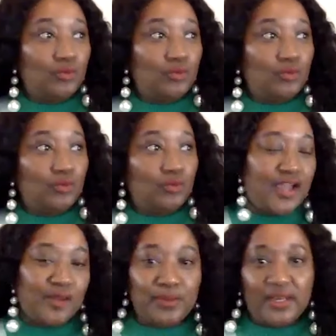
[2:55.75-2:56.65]
you need a
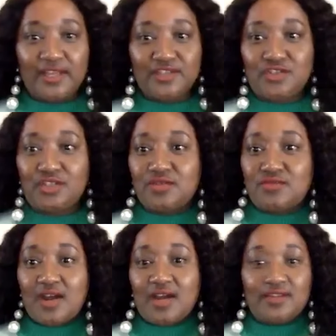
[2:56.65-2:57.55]
fireplace, you need a
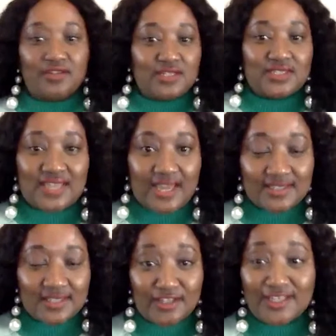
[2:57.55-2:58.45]
rug, you need a
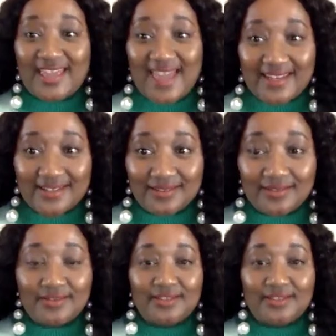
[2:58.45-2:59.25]
scatter, you need a candle.